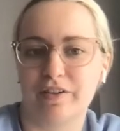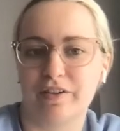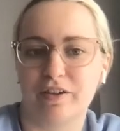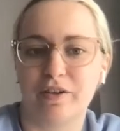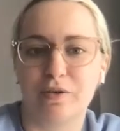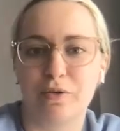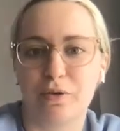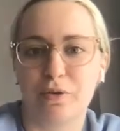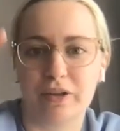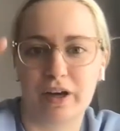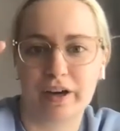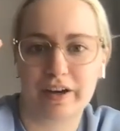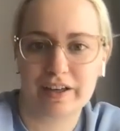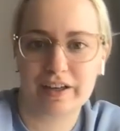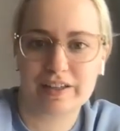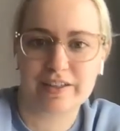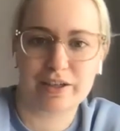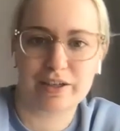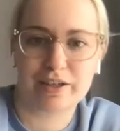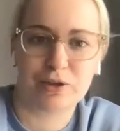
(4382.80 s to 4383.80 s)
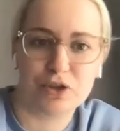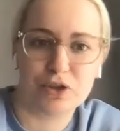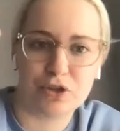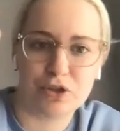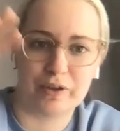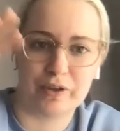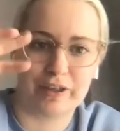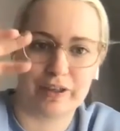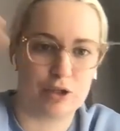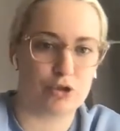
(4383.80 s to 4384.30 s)
the Google Doc itself to do
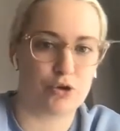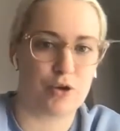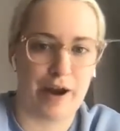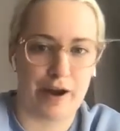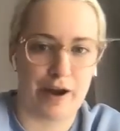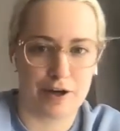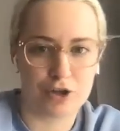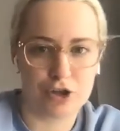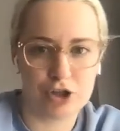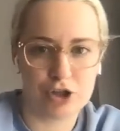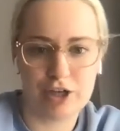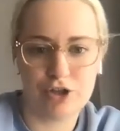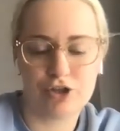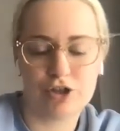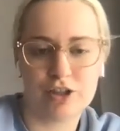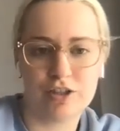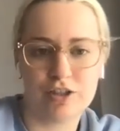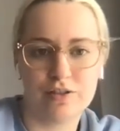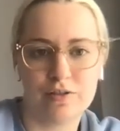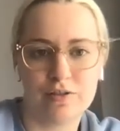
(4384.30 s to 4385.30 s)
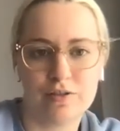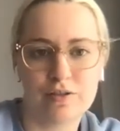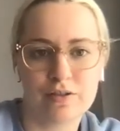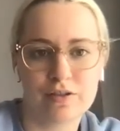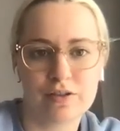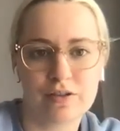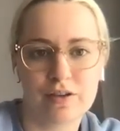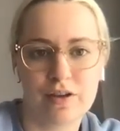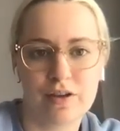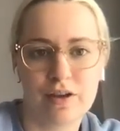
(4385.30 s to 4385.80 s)
like a track changes.